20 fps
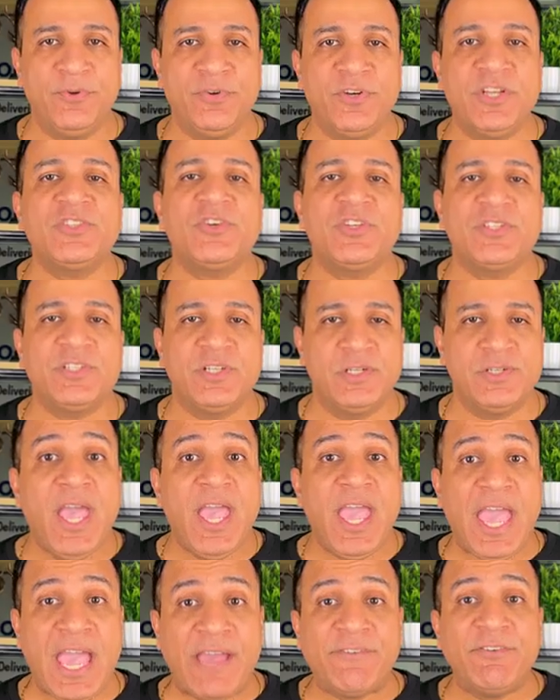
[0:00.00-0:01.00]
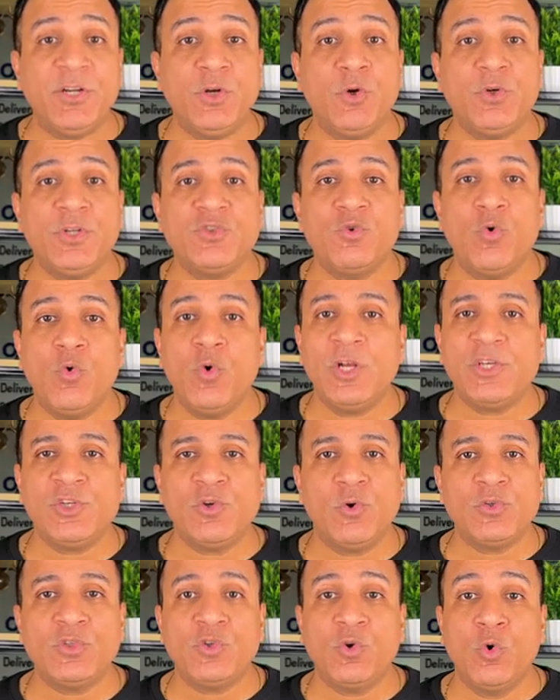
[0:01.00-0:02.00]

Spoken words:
rich results. Ever notice Google shows